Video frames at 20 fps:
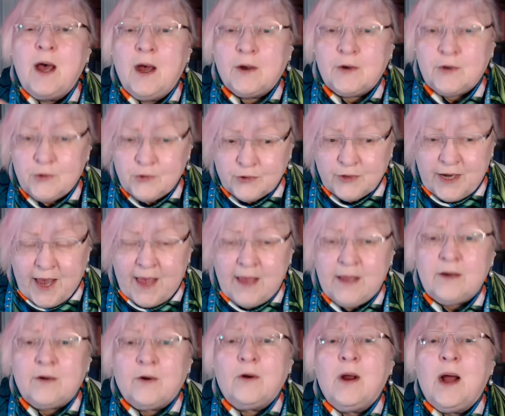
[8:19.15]
a
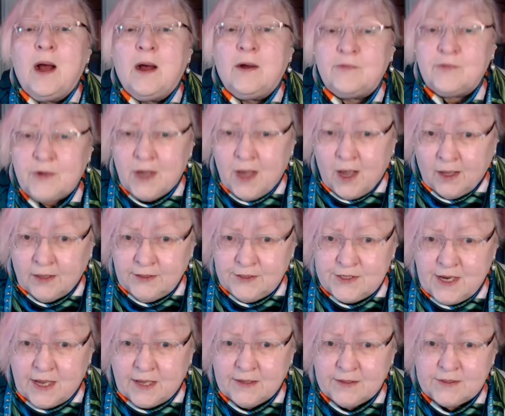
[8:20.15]
creator of
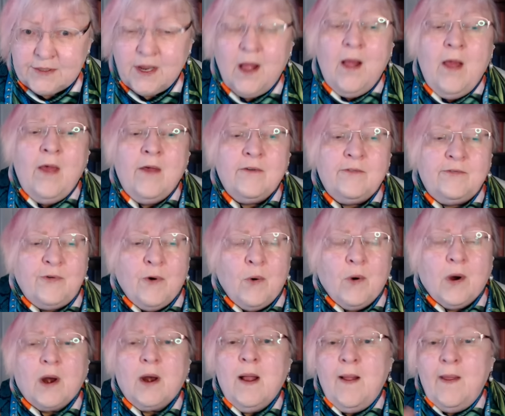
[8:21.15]
content
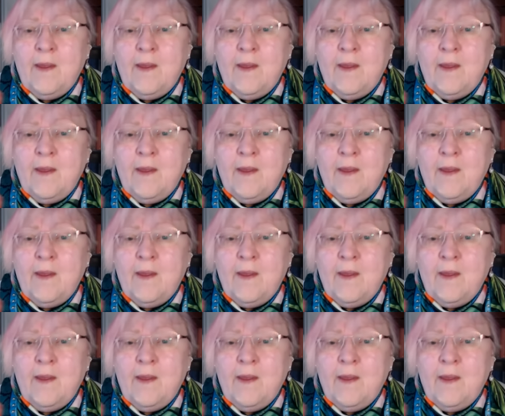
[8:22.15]
for